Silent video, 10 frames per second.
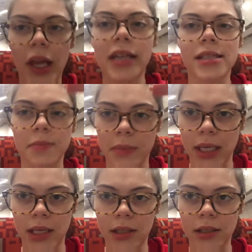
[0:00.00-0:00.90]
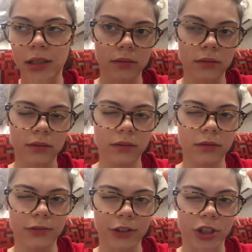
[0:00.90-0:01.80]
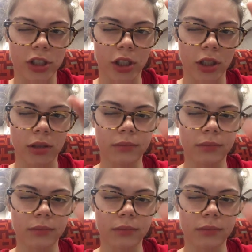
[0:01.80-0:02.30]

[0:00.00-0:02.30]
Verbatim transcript: less meat for sure.